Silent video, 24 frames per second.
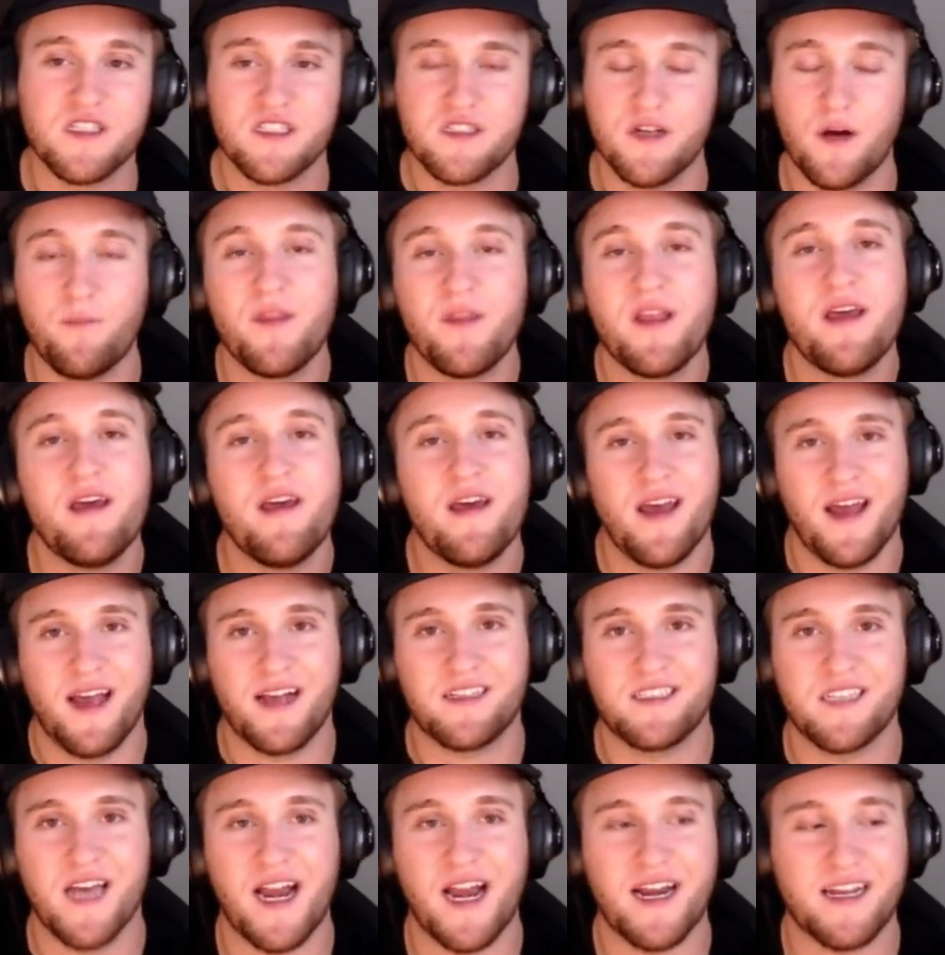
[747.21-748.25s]
So
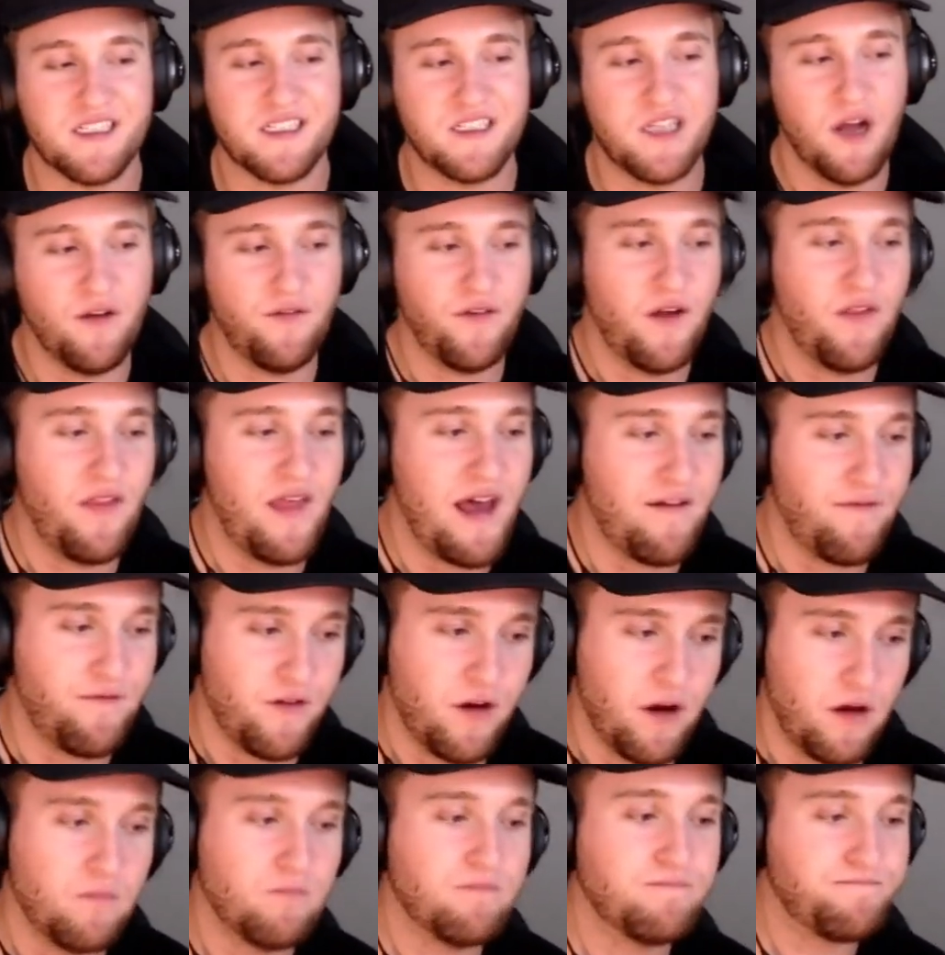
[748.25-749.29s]
exciting stuff on that
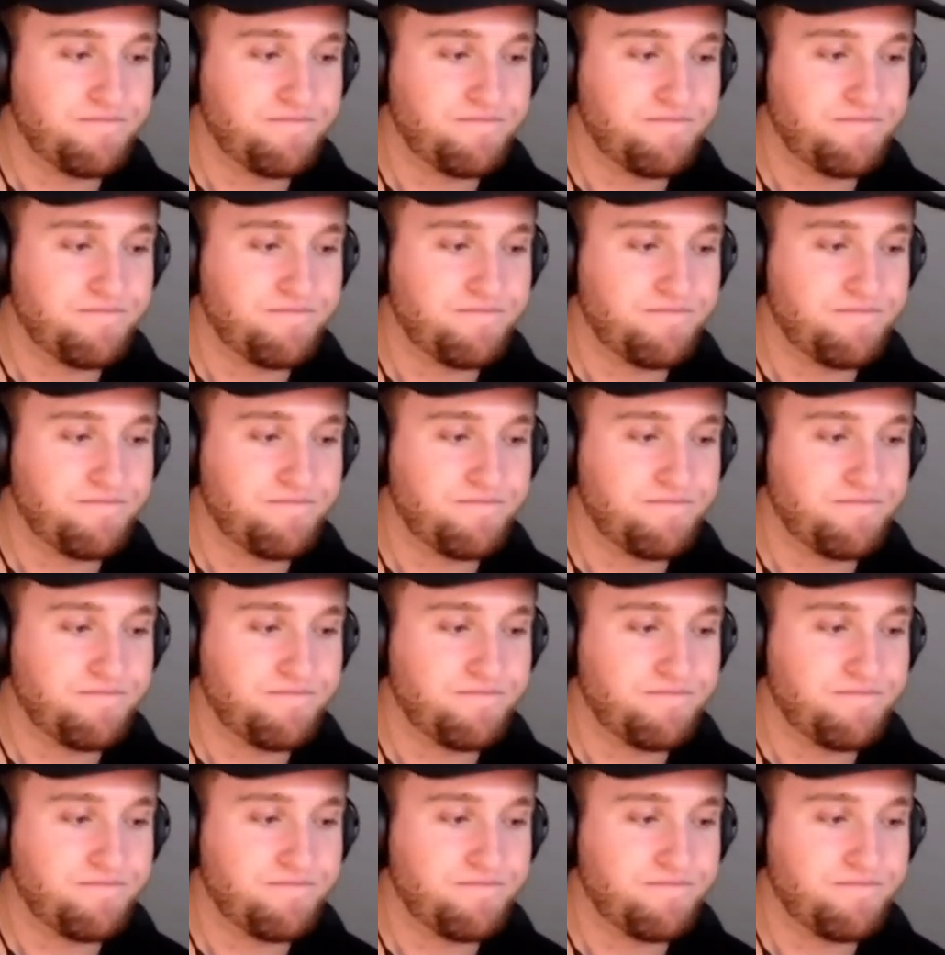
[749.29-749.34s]
front.